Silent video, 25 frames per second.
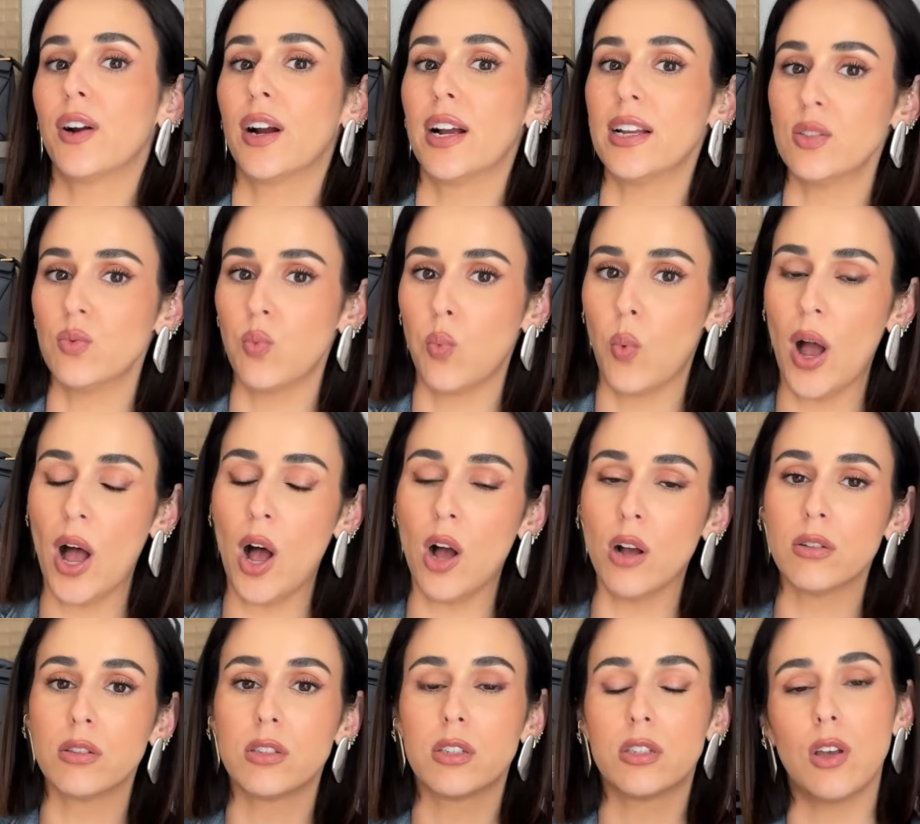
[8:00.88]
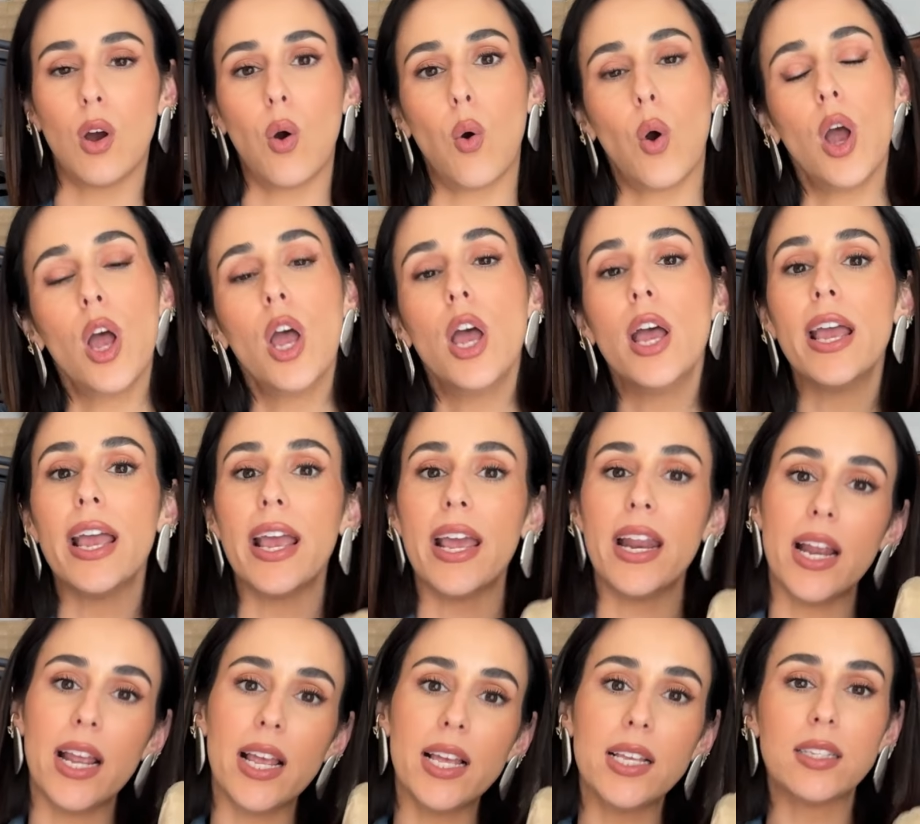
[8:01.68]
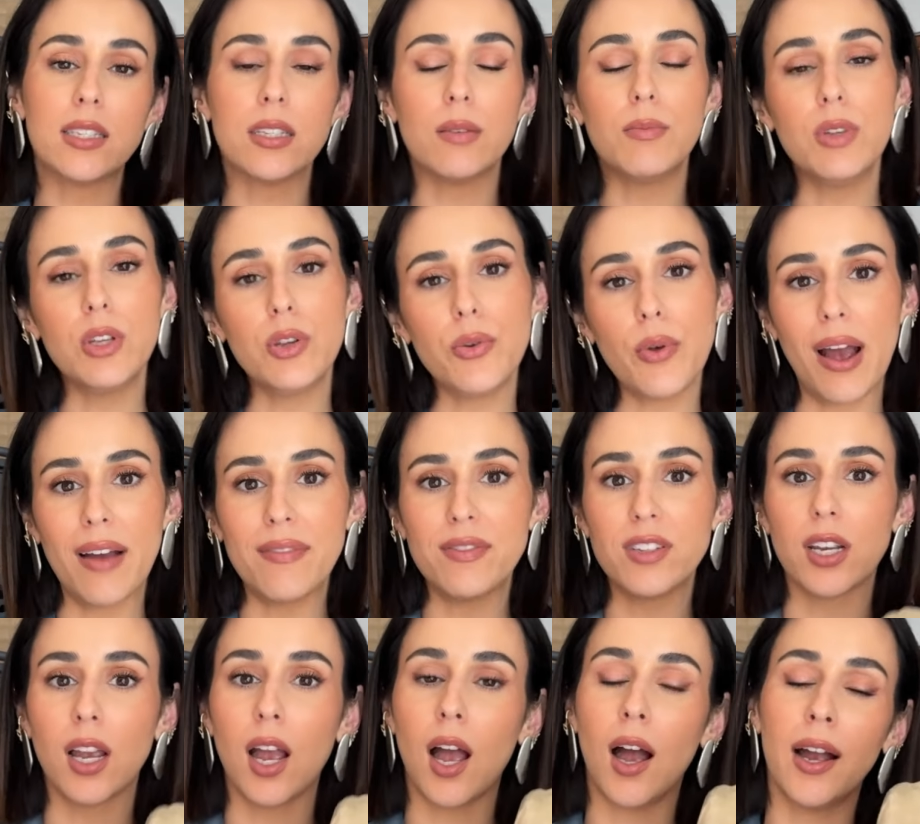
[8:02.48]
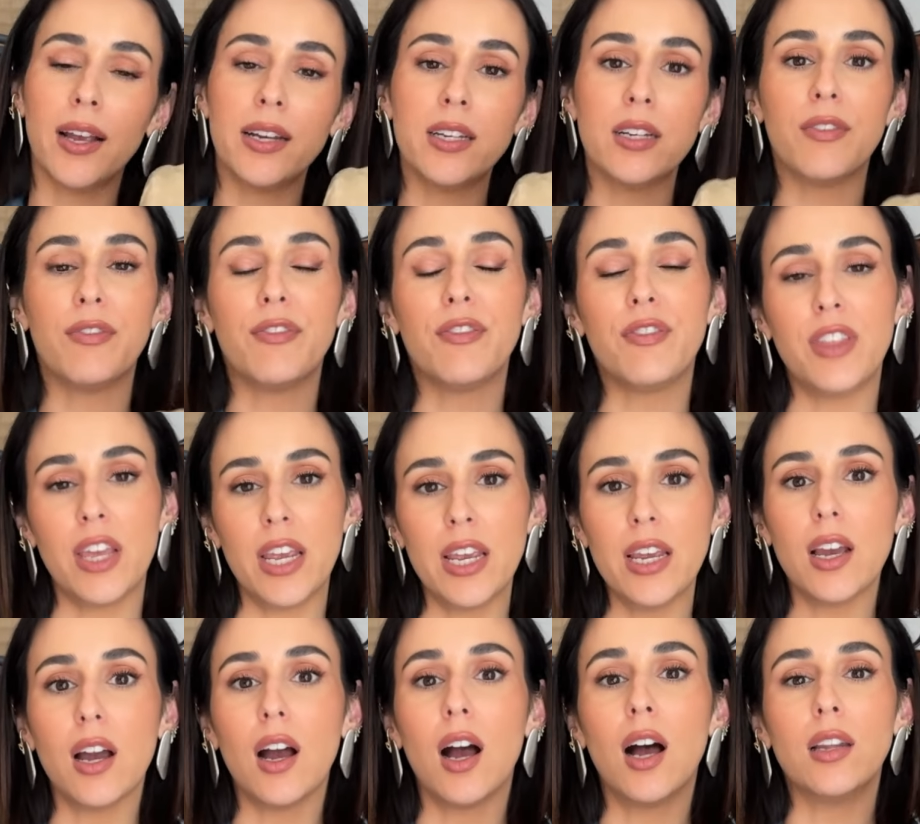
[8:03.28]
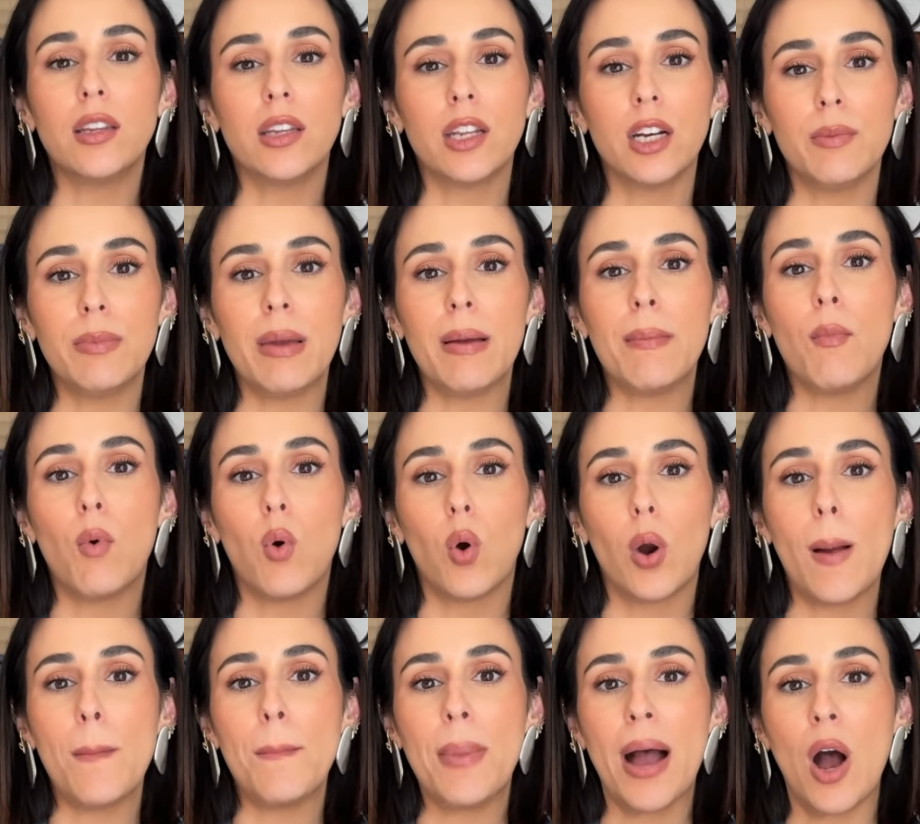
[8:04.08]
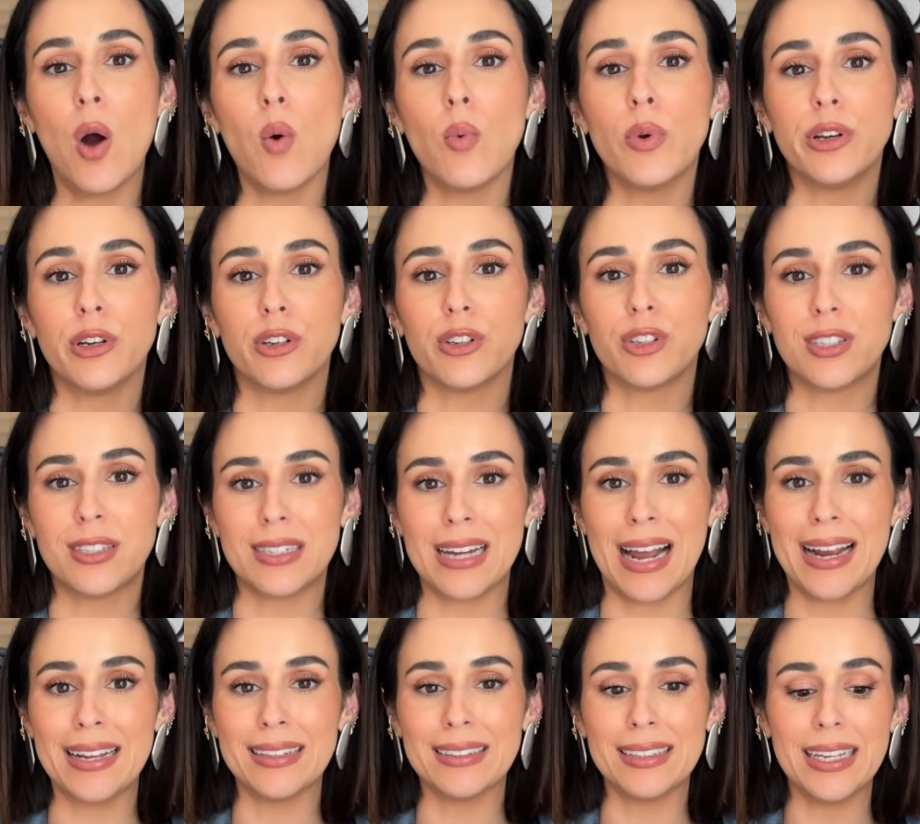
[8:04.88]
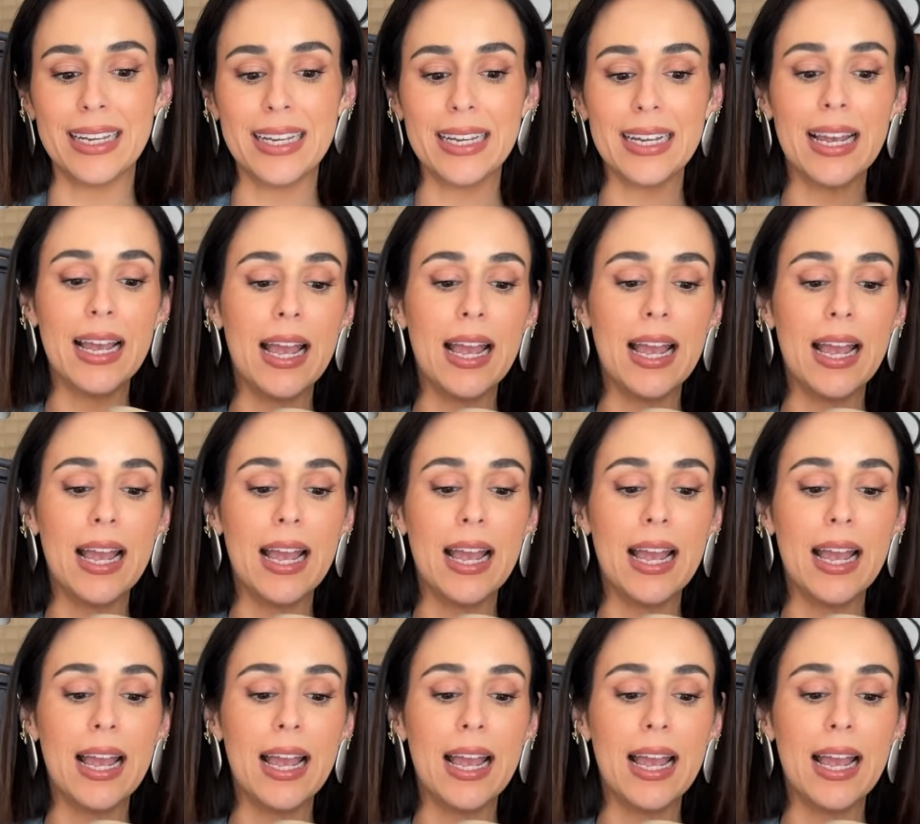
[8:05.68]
as well. So it is something you have to kind of think a little bit more about when you're styling.